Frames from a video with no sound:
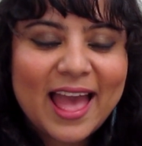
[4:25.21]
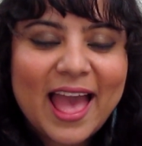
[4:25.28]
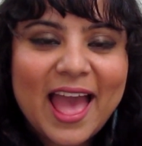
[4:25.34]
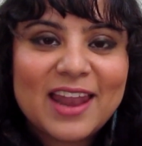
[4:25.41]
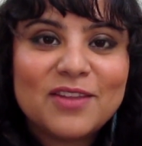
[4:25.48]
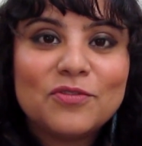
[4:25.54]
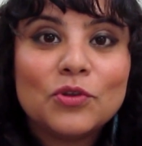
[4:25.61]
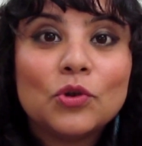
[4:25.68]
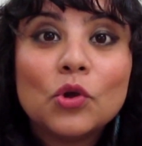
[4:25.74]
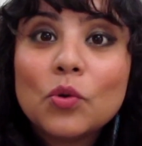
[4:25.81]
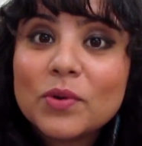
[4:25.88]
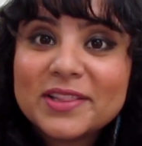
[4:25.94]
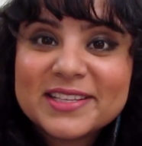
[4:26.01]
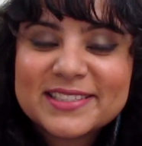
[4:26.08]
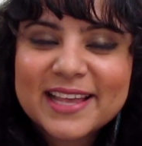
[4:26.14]
And if you know
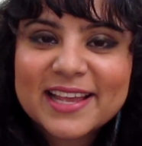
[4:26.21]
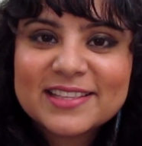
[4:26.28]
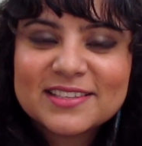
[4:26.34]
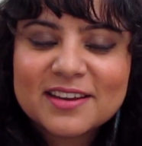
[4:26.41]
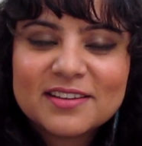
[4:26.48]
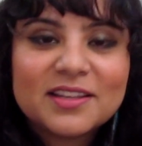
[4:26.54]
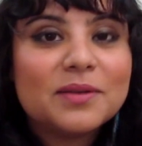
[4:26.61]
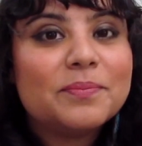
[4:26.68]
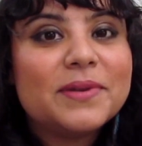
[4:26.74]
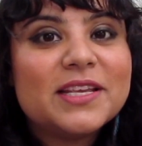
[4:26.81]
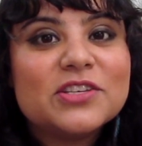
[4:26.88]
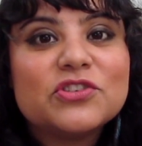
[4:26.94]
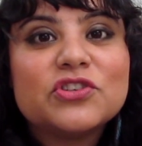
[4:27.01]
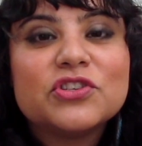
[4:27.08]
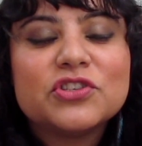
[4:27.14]
what the signs are, then
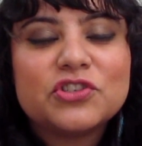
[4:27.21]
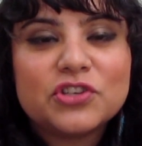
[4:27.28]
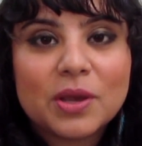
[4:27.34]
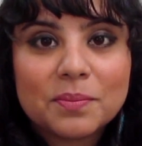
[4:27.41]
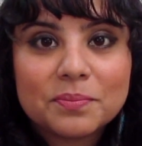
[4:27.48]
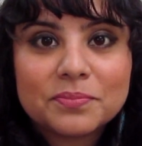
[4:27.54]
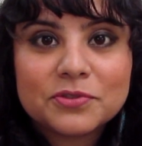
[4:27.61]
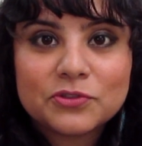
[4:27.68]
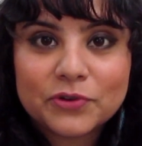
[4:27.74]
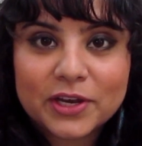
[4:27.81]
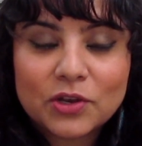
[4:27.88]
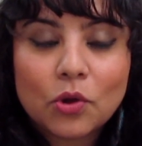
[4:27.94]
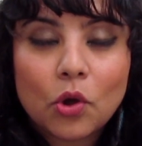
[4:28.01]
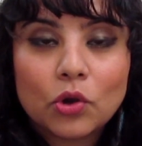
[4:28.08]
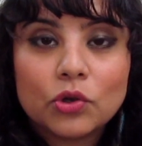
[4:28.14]
please just jump
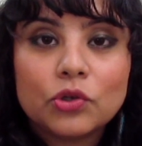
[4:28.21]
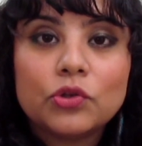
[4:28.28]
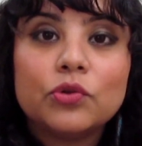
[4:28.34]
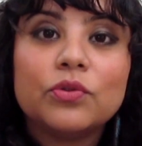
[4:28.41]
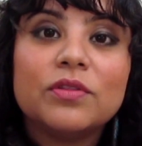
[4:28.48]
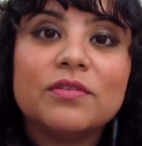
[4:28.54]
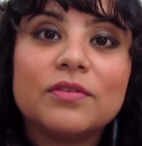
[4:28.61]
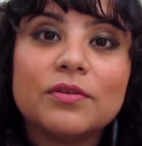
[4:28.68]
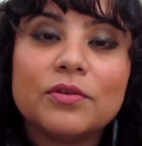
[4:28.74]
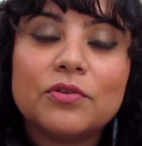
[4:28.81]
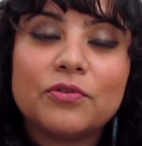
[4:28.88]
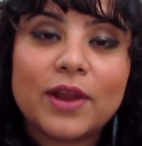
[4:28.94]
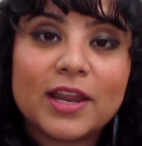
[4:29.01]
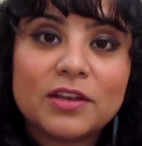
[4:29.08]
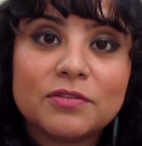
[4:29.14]
straight on to the
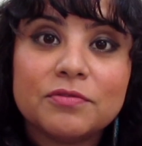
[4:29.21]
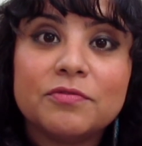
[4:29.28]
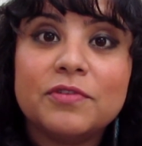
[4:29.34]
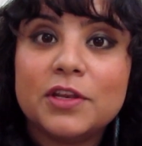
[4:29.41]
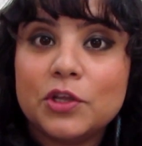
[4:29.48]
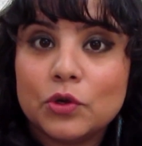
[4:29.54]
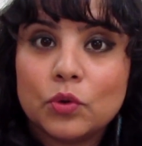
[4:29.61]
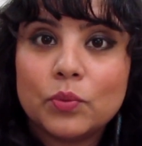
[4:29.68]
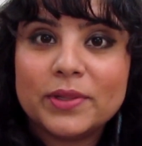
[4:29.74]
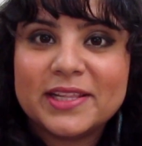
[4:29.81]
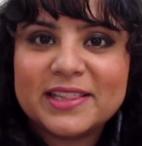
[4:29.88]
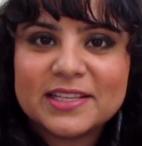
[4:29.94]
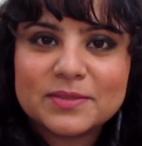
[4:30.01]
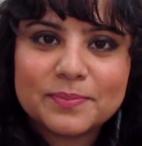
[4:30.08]
right video within this